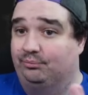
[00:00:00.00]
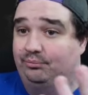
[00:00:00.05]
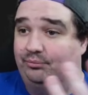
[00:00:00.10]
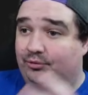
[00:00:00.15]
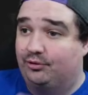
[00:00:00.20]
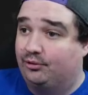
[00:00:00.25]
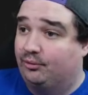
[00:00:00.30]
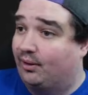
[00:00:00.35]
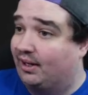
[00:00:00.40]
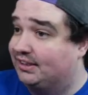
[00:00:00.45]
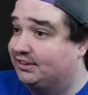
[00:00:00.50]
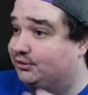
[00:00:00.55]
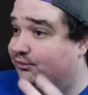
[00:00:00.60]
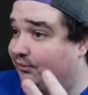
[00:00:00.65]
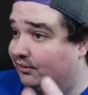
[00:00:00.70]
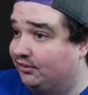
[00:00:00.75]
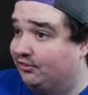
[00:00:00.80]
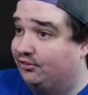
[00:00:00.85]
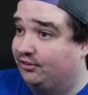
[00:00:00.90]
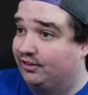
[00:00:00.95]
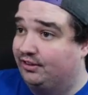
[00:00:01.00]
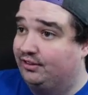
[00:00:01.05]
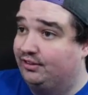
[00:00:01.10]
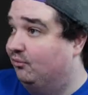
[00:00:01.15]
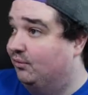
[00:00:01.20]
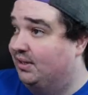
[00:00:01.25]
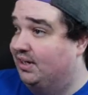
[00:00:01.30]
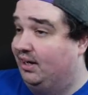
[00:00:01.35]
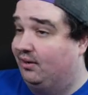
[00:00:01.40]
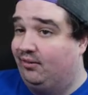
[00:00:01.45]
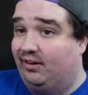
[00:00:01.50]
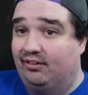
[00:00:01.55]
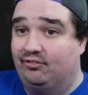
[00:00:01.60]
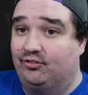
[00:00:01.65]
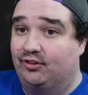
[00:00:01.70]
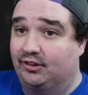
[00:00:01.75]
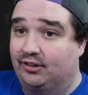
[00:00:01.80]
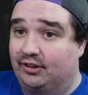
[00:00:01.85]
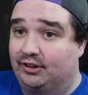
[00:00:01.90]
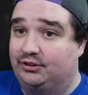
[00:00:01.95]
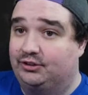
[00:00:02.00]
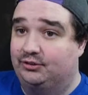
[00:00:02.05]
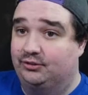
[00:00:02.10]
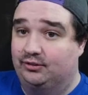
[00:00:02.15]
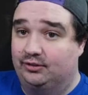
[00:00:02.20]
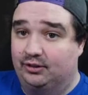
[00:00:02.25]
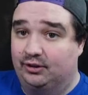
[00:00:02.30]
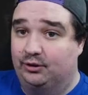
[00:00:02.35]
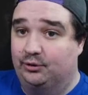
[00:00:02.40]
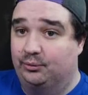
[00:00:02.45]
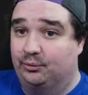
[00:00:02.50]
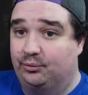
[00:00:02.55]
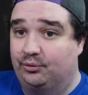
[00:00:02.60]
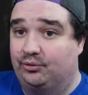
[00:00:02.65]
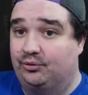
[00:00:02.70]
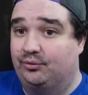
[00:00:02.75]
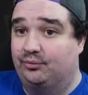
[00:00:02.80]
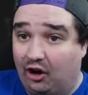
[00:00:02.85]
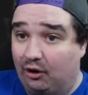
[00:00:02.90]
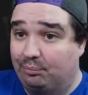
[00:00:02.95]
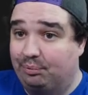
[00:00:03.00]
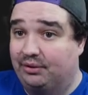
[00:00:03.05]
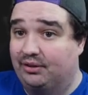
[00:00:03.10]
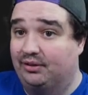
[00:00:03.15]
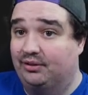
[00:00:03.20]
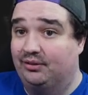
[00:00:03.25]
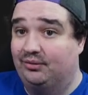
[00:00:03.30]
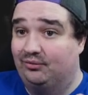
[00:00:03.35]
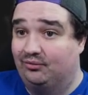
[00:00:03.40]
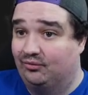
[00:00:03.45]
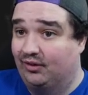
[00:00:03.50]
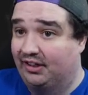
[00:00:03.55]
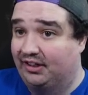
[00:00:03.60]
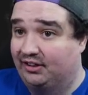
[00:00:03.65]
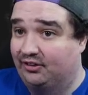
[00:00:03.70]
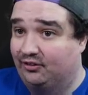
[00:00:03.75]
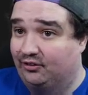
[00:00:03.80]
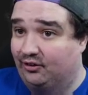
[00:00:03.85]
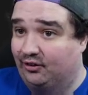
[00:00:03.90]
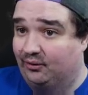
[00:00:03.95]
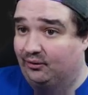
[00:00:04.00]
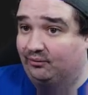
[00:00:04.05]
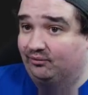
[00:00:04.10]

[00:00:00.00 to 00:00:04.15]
So as you can see, we now have the Litra Glows up here ready to go.